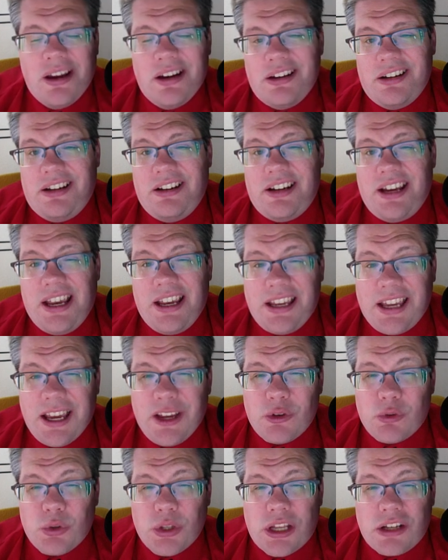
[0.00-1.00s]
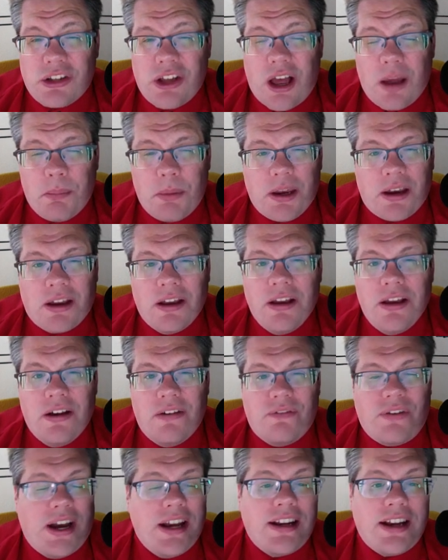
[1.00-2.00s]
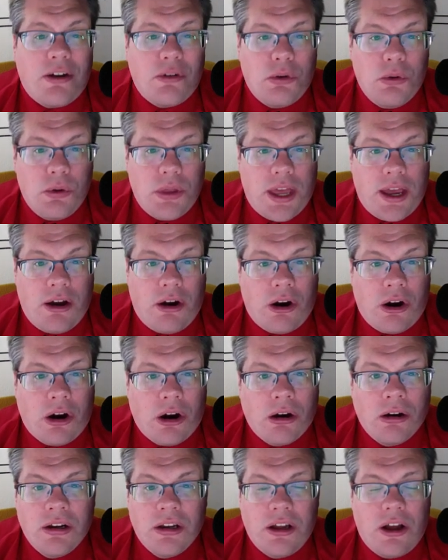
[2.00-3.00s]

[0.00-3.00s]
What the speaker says: to engage with that topic, find out who they are,